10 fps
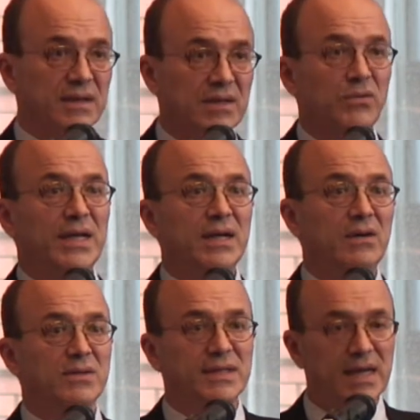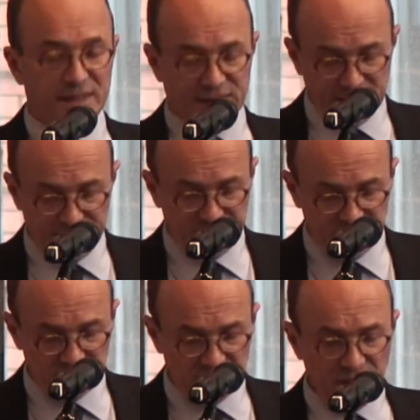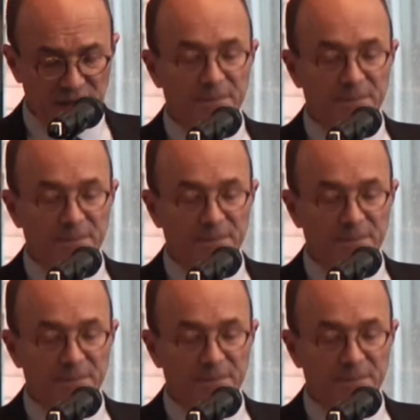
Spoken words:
greenhouse gas emission,